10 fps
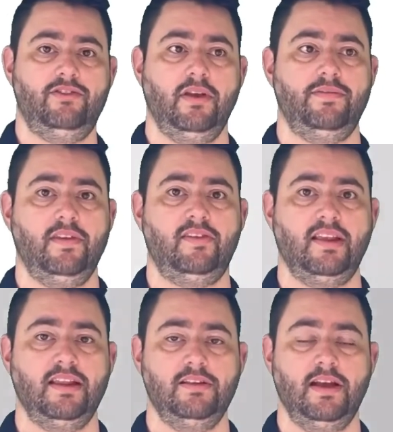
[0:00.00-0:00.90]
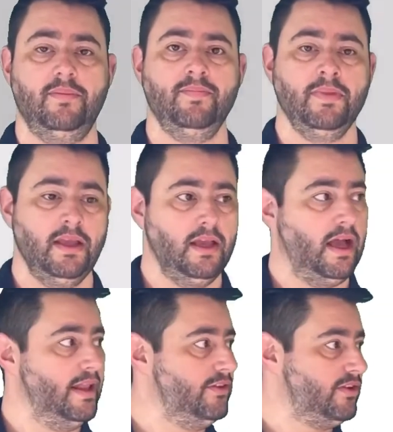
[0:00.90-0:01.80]
of the cylinder.
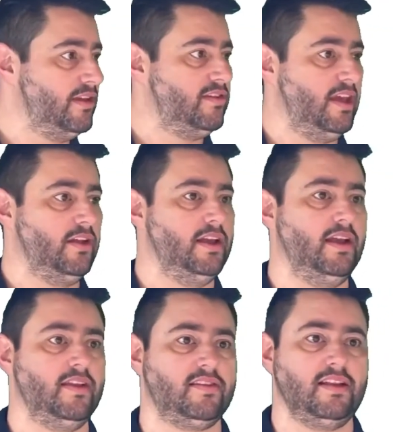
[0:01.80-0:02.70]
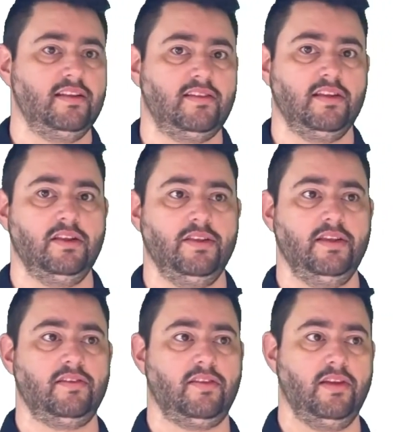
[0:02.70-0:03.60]
And as you can see, on a standard cylinder
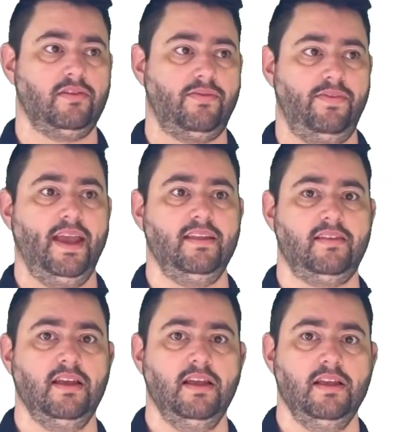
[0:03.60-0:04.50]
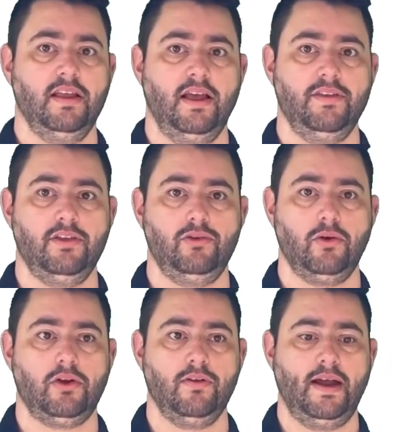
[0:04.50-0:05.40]
that's fit the door
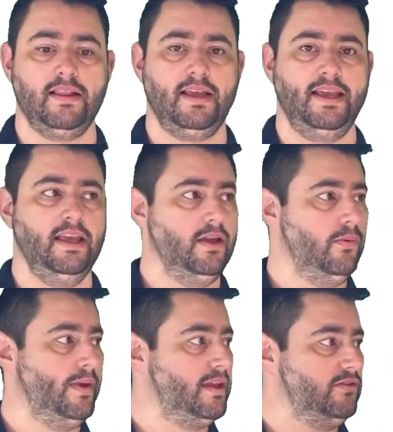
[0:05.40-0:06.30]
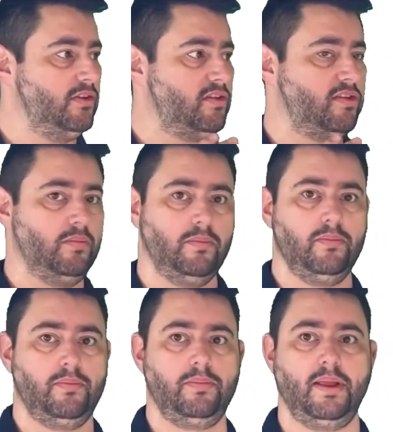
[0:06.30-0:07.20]
correctly, we can just
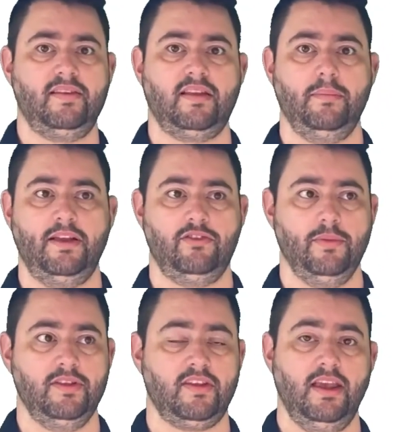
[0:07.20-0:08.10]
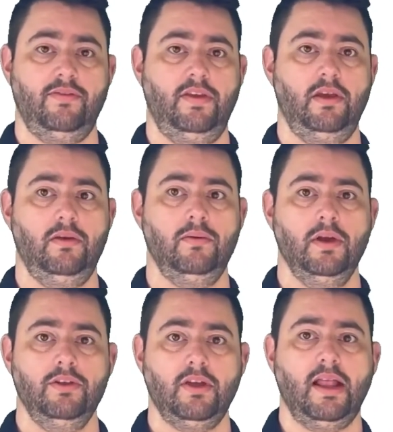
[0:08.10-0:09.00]
place that measurement. If you
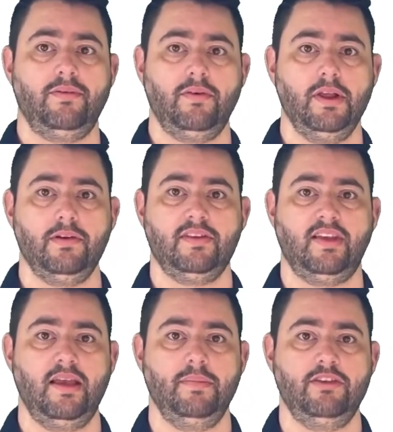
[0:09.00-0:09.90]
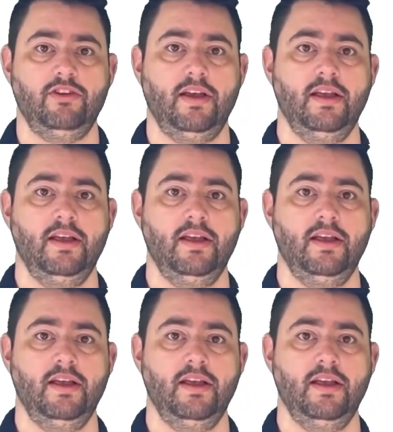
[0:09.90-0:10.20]
don't have a ruler or a tape measure,